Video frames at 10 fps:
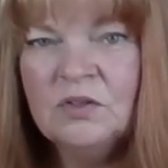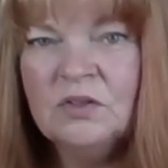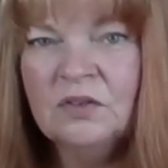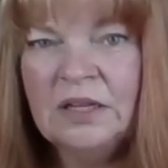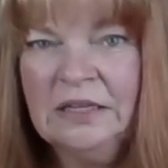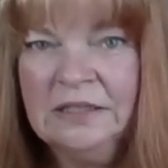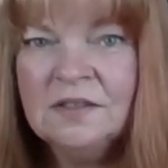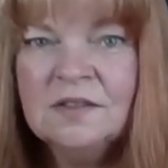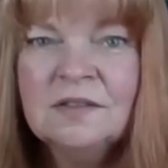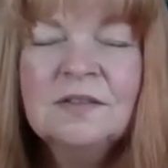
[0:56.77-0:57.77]
of
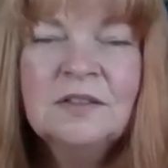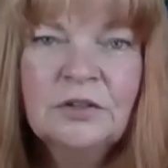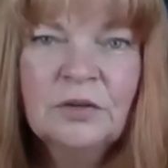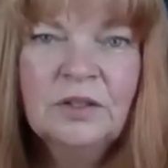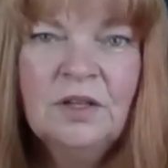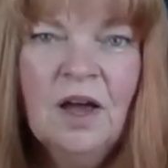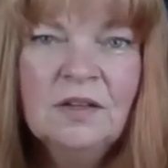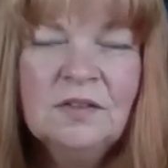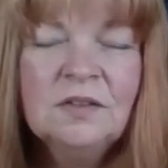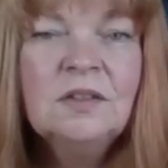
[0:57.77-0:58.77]
kits:
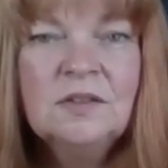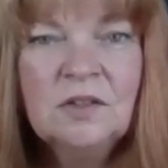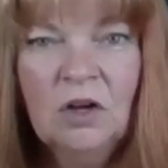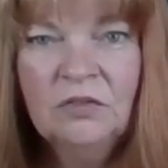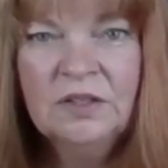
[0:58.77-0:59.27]
serialized, dissolving